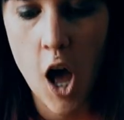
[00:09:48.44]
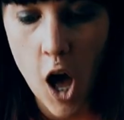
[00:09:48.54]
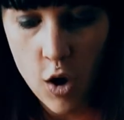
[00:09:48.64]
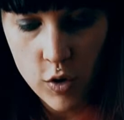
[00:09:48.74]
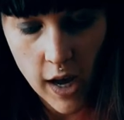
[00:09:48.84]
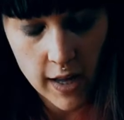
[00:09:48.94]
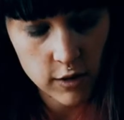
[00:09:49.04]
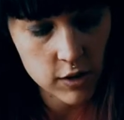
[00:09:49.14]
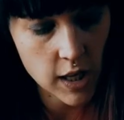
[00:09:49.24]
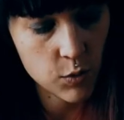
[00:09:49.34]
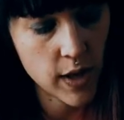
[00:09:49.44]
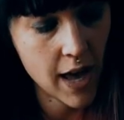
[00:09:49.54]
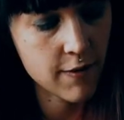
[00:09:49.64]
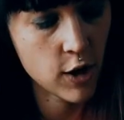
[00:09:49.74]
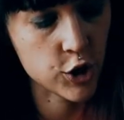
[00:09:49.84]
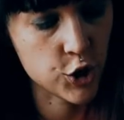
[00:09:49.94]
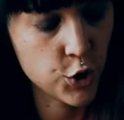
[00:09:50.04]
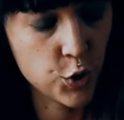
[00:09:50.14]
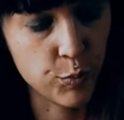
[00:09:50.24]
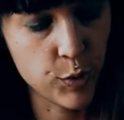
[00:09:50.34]
Okay, looks like we have our
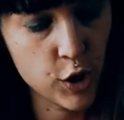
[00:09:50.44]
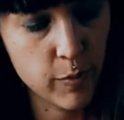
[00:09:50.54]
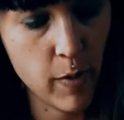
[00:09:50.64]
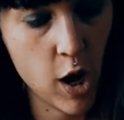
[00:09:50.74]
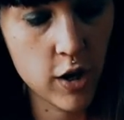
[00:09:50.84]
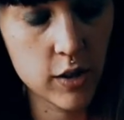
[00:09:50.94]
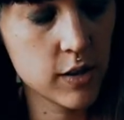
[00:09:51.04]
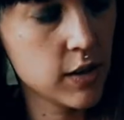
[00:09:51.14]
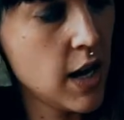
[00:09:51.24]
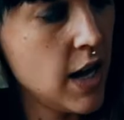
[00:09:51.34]
2 bookmarks.